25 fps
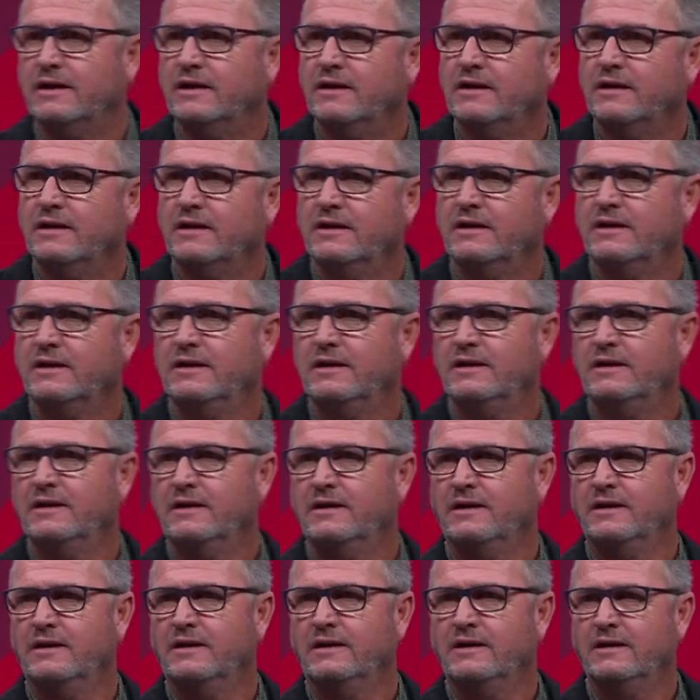Yeah.
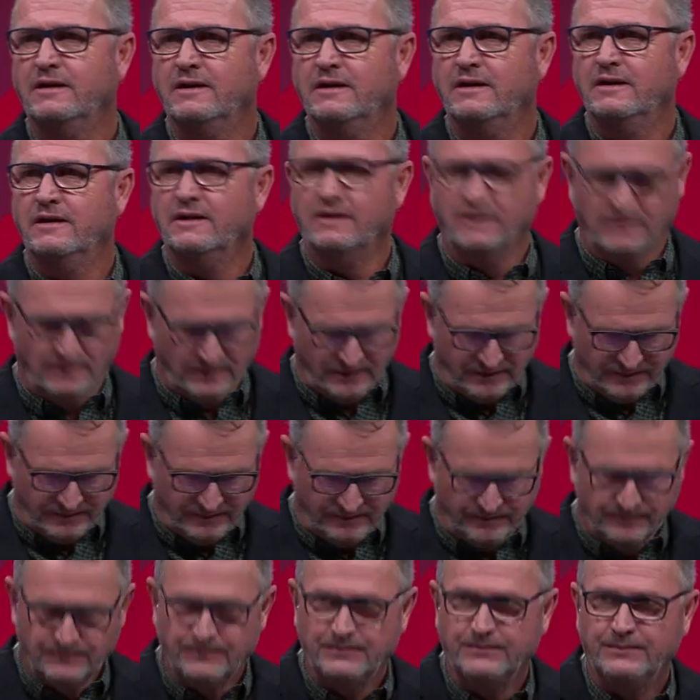So, Swys so,
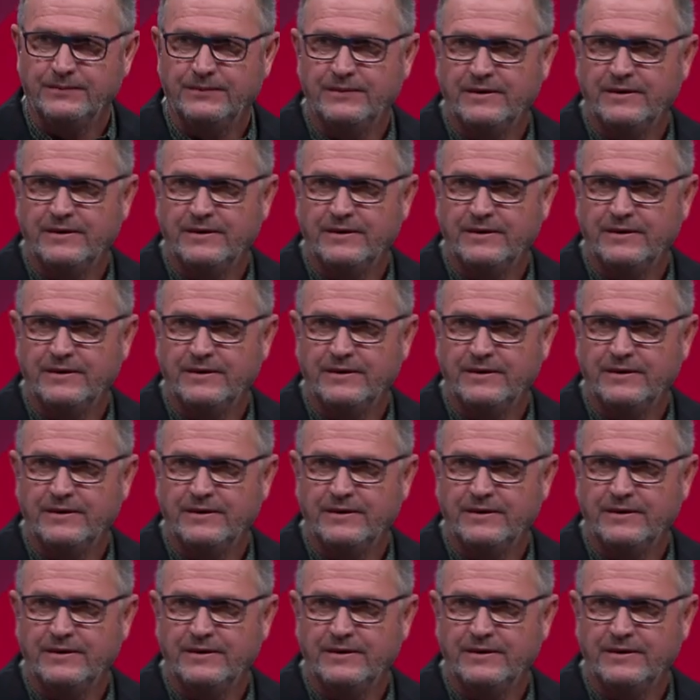Kemper,